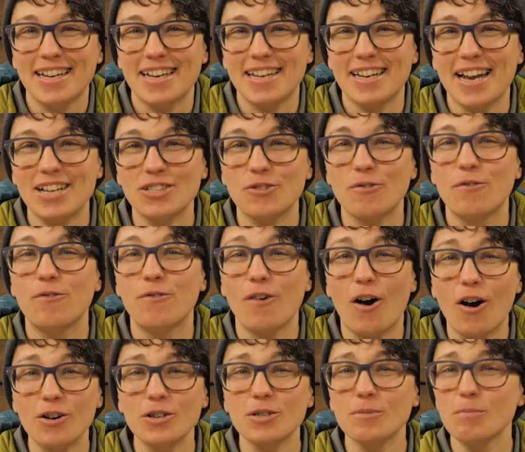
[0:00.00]
It has
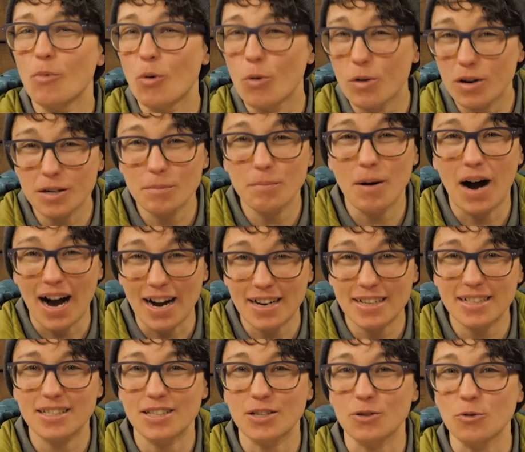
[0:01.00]
far more
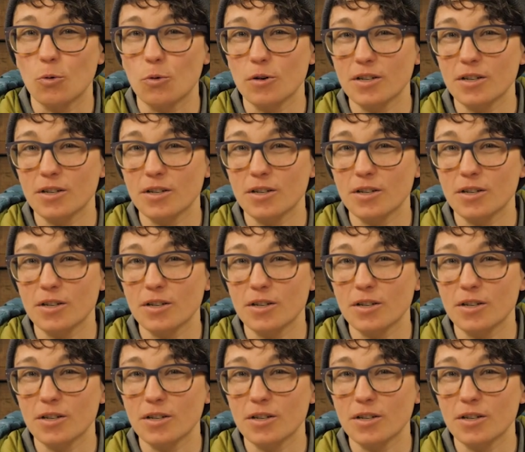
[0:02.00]
pockets and